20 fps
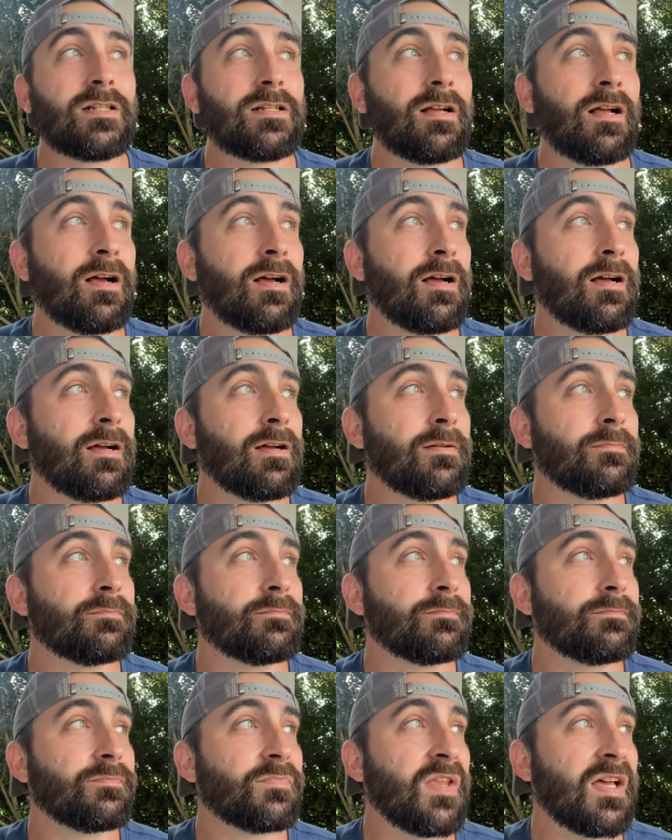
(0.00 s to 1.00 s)

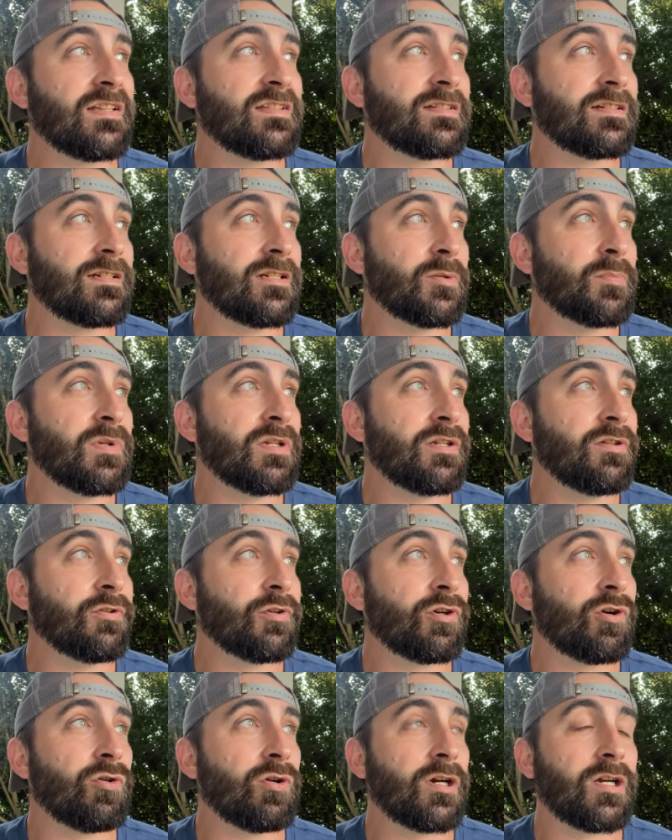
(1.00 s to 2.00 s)
That's going to be your
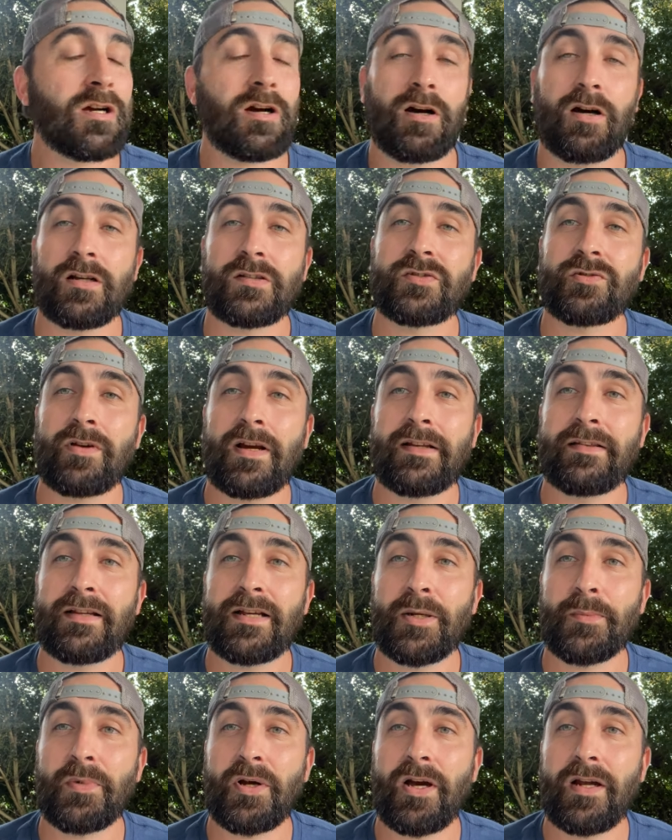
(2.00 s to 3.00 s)
court costs right
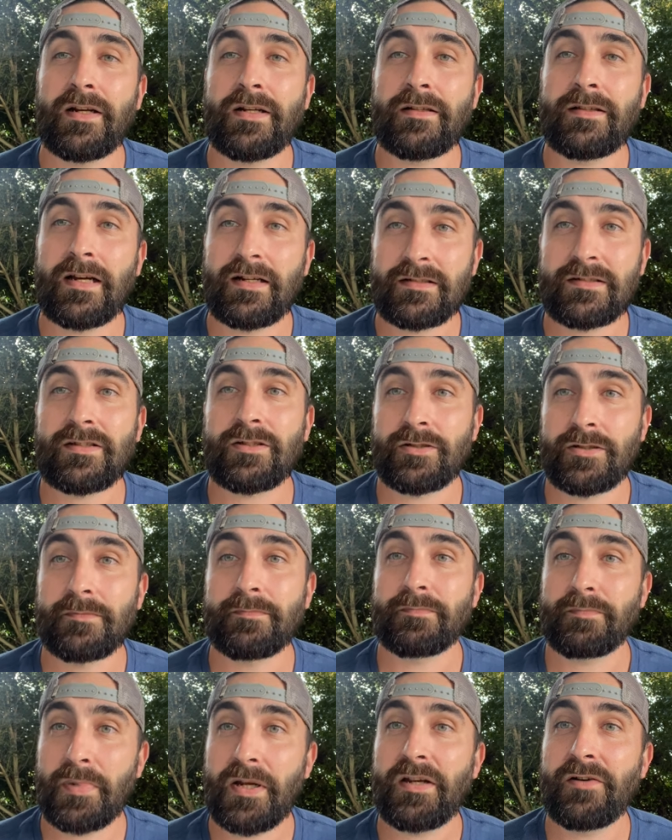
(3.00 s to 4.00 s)
there, buddy. That's going
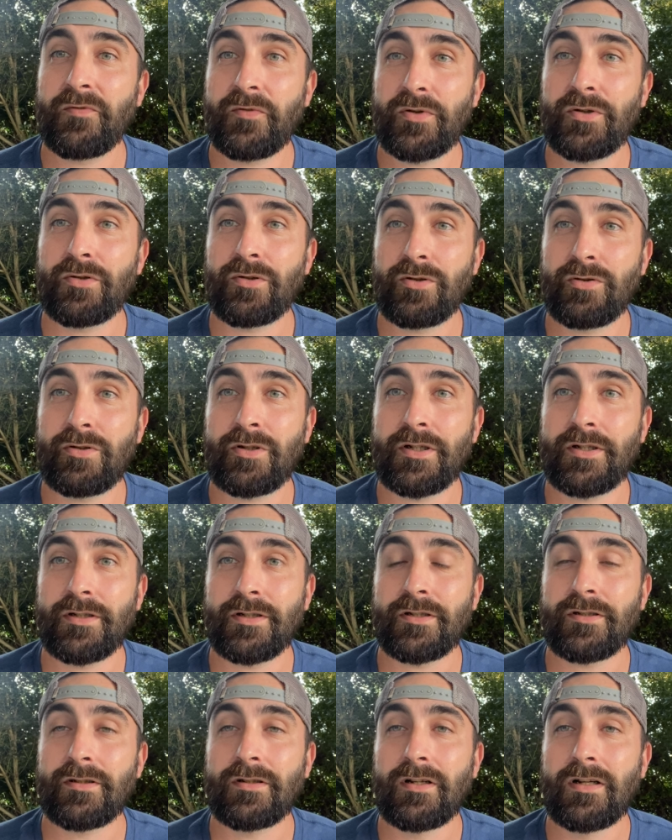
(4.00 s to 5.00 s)
to pay for your
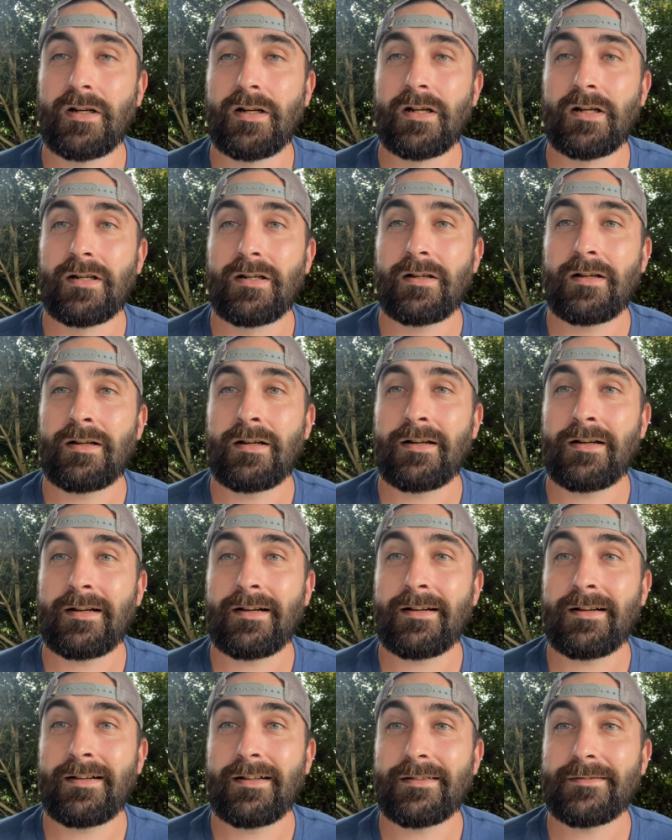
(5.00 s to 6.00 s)
lawyer.
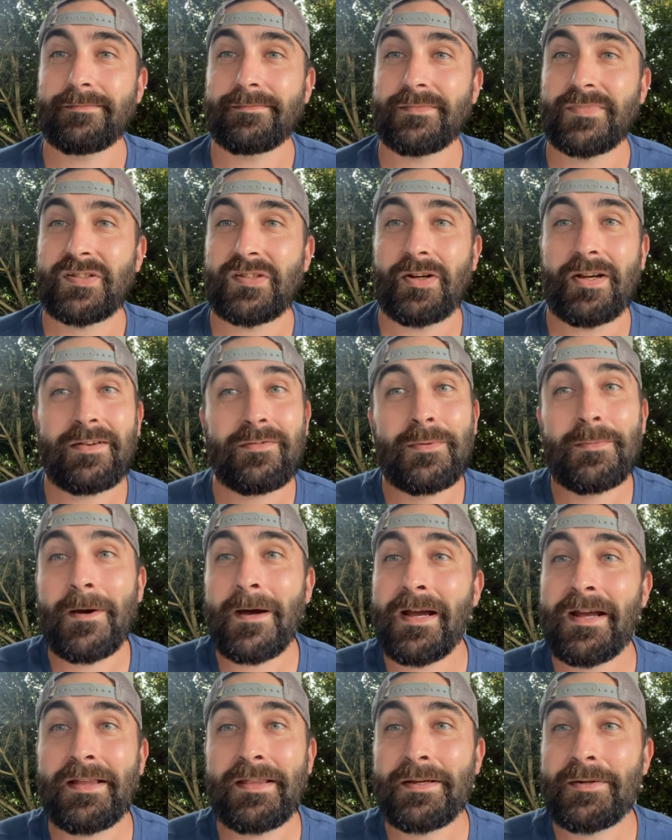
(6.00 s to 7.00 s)
So
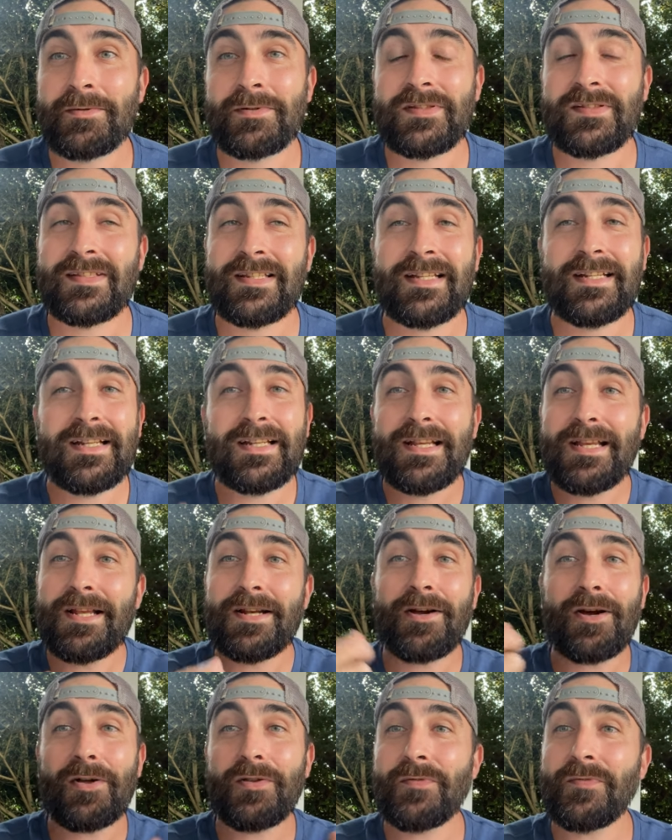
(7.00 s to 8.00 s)
everybody that was sending in
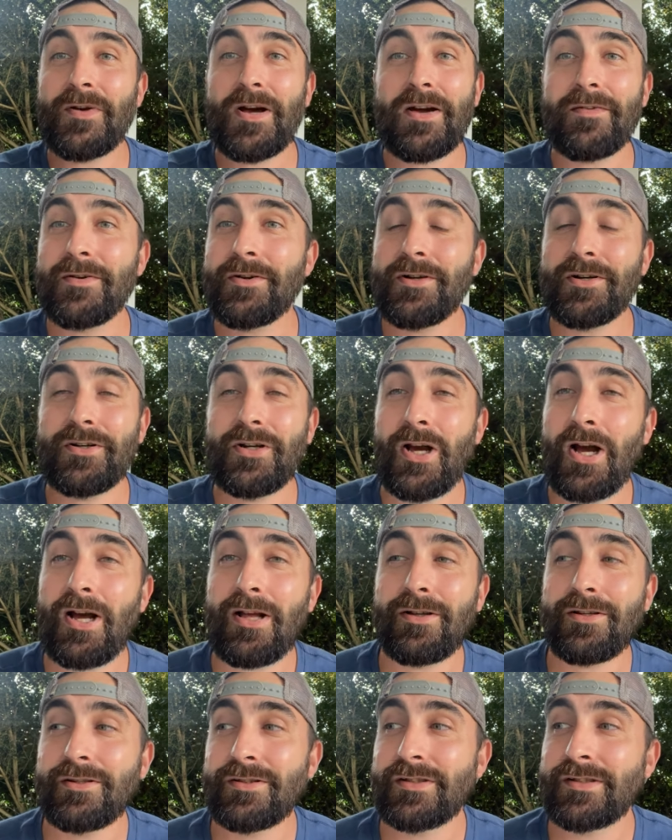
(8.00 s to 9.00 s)
all the
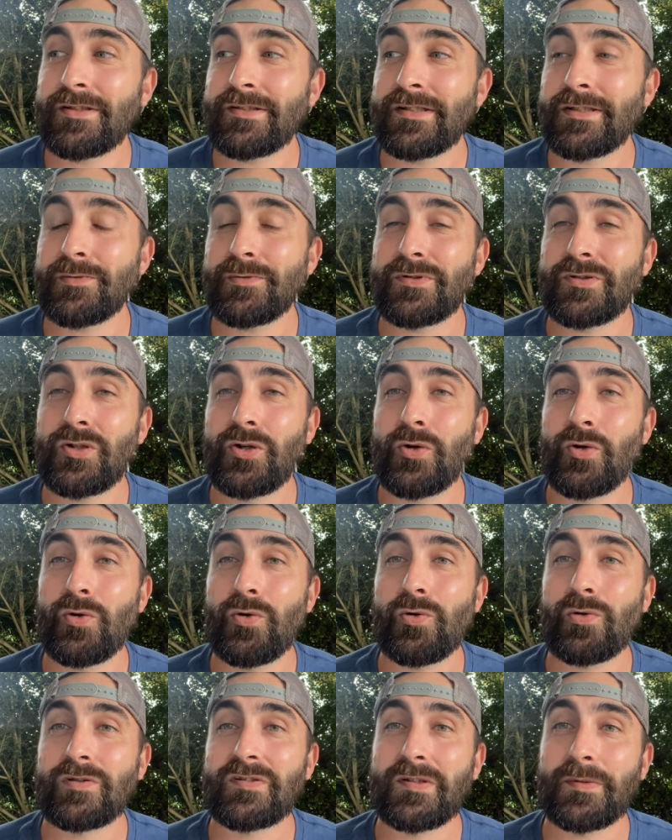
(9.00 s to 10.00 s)
$500 because it was
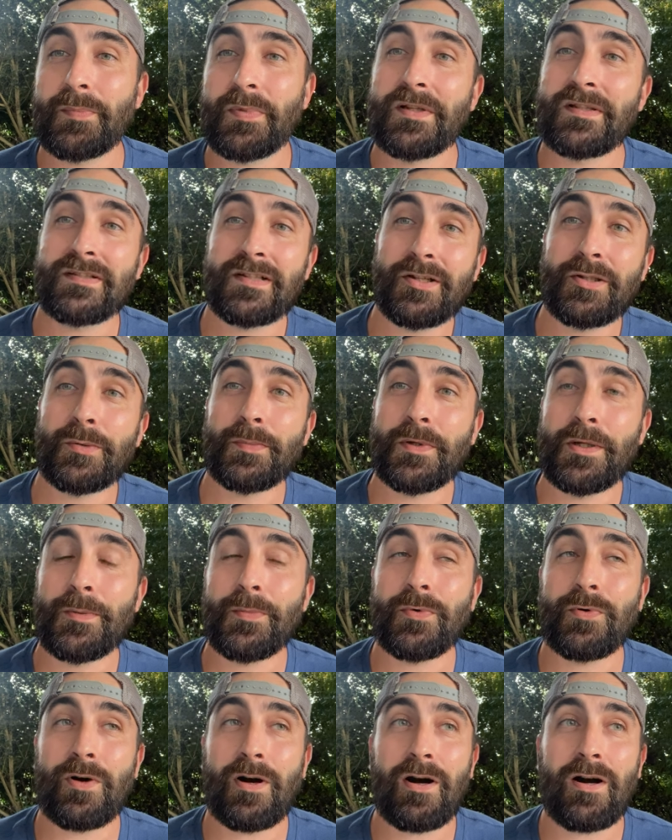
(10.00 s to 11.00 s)
cool to piss other
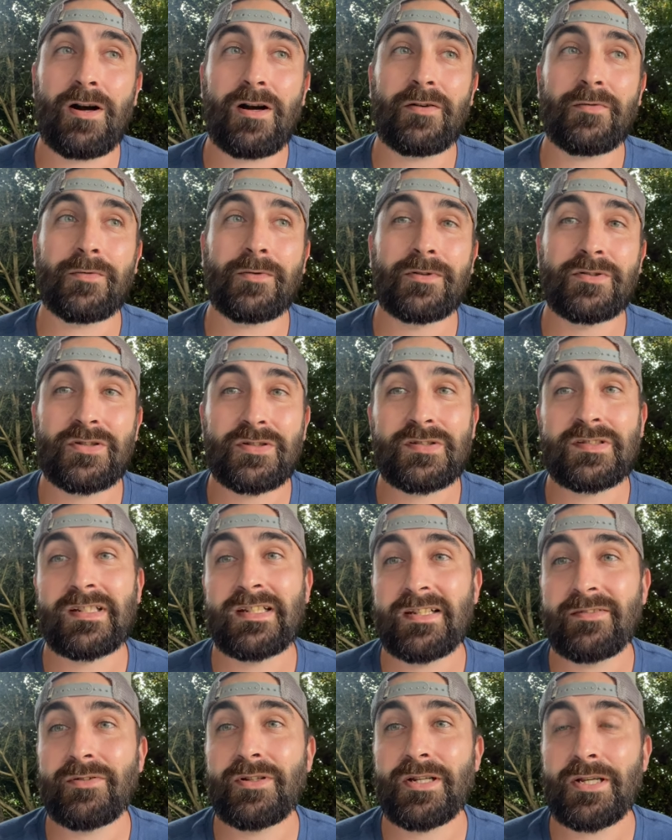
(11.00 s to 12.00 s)
people off, we're just
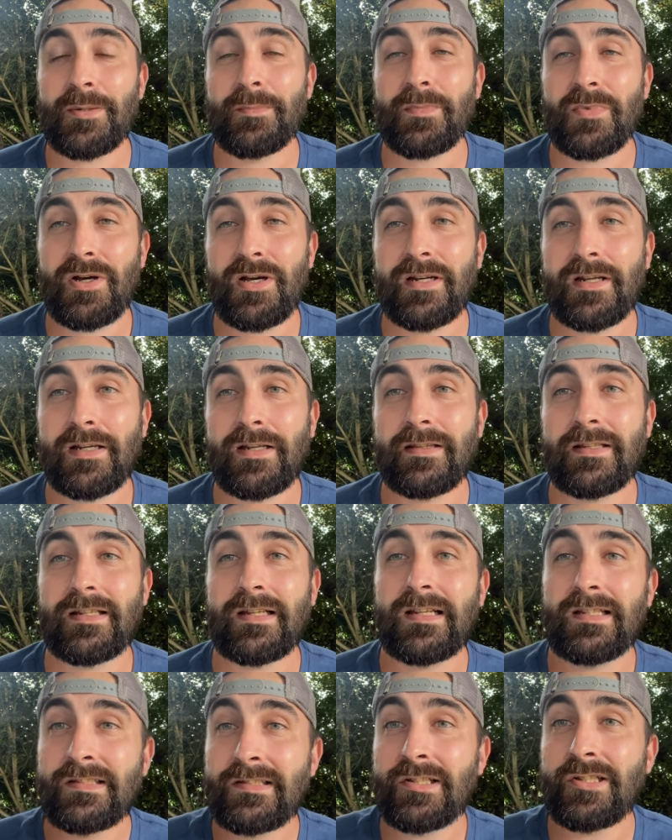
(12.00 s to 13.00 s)
giving him money that
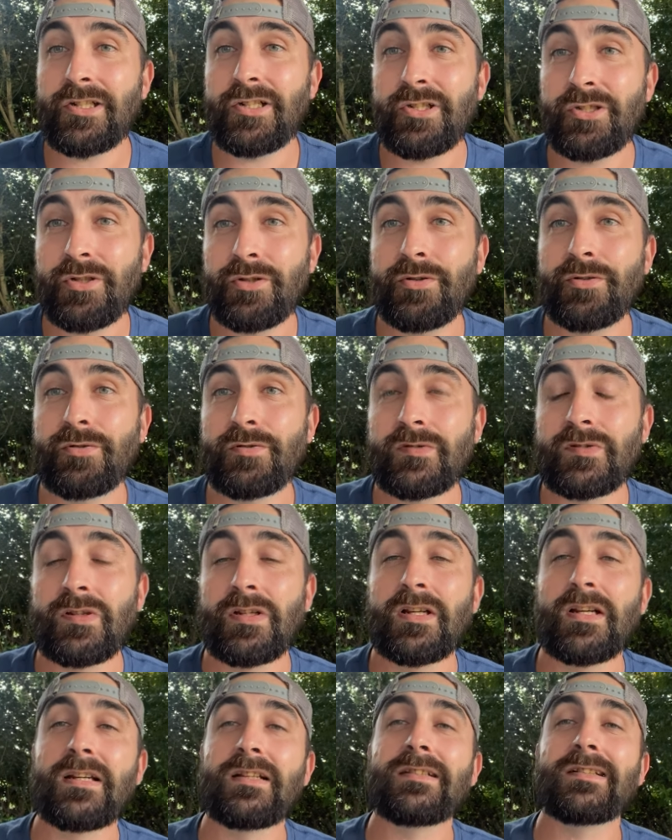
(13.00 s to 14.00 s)
he's going to use
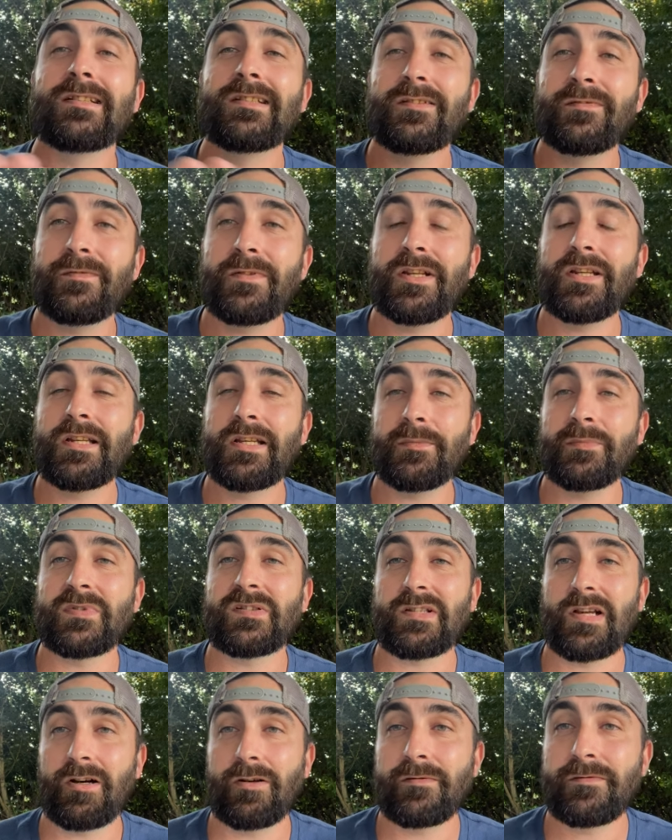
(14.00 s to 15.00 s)
to defend
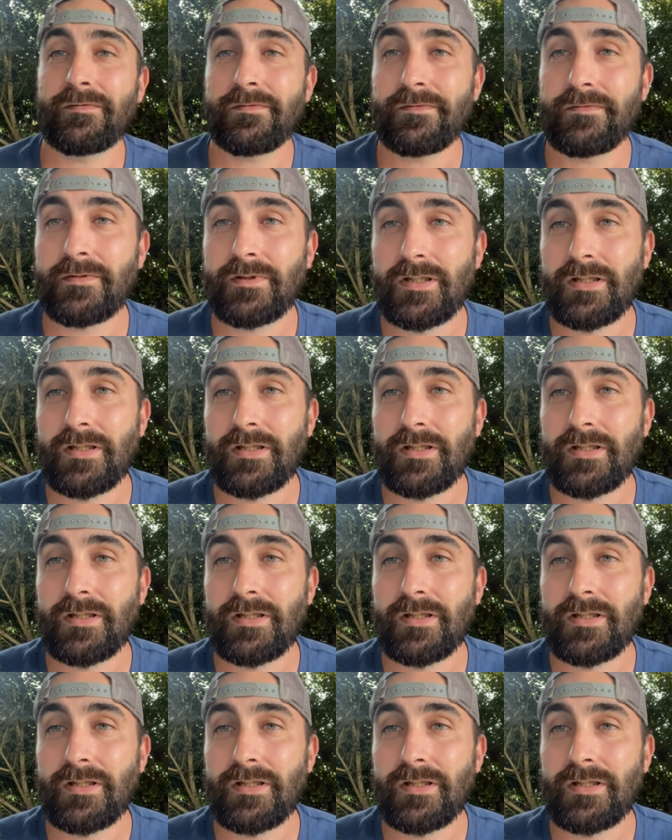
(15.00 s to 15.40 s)
himself